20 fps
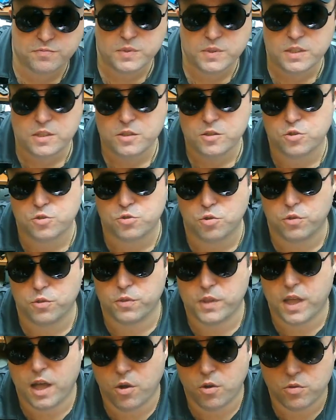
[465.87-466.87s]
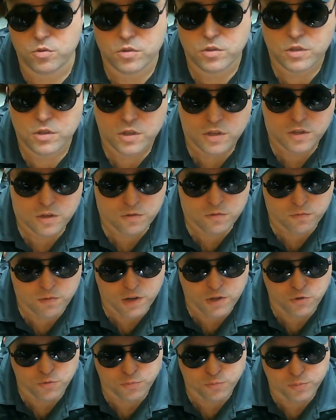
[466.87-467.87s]
So now,
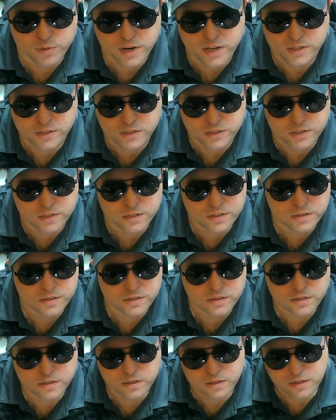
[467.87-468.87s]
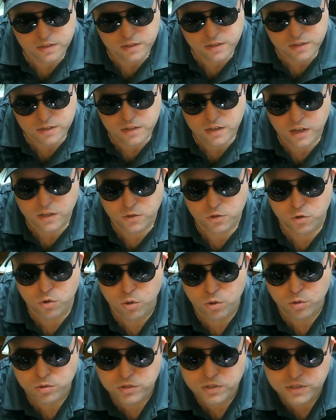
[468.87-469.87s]
when you press and
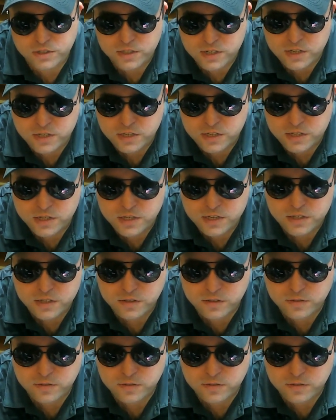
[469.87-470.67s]
hold the 3 key,